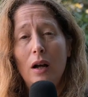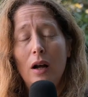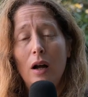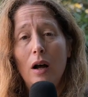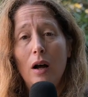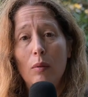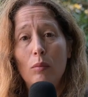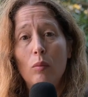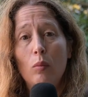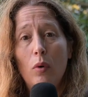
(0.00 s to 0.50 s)

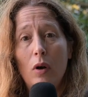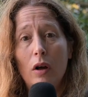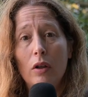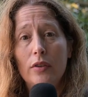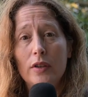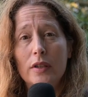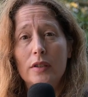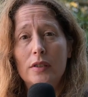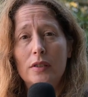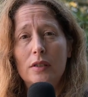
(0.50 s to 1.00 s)
um, while
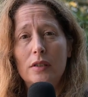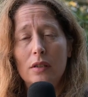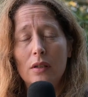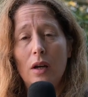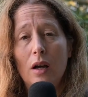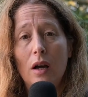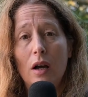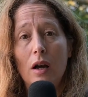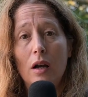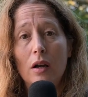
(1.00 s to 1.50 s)
this
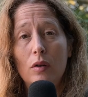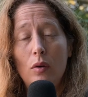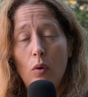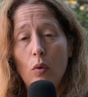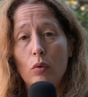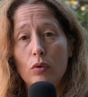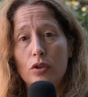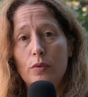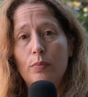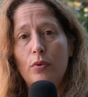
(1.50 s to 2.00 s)
uh,
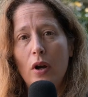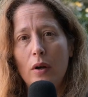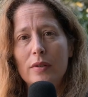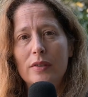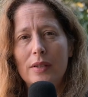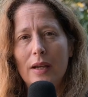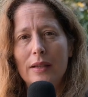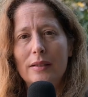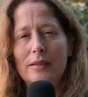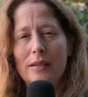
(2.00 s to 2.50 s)
court
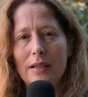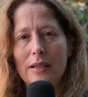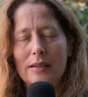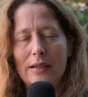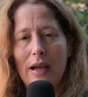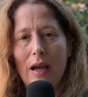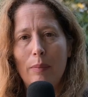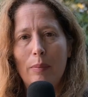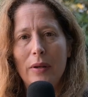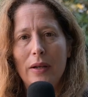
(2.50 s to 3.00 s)
process is
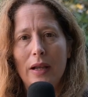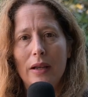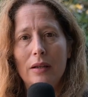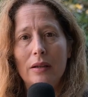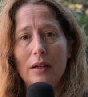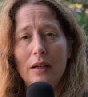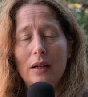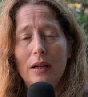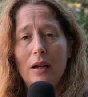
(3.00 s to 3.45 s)
happening.